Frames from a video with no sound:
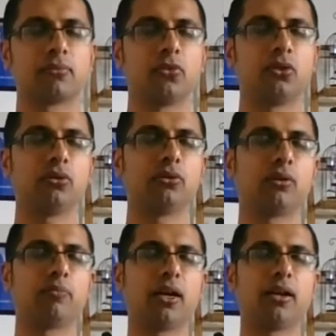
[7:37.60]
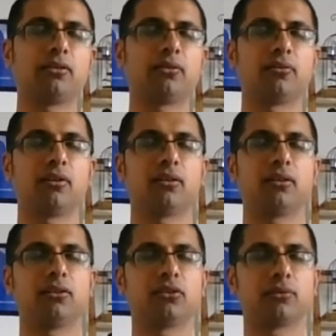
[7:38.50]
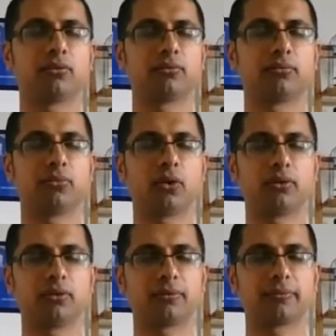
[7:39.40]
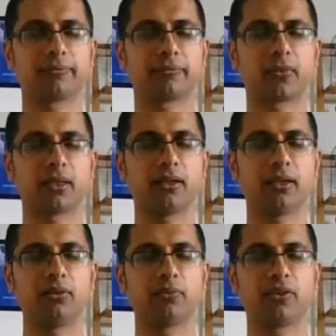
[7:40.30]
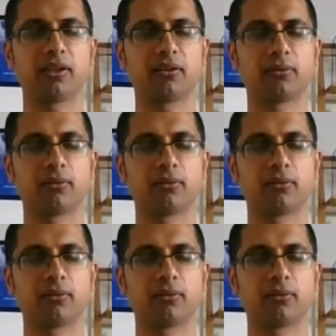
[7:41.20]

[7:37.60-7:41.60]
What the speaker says: you go back to the initial point. And you breathe out.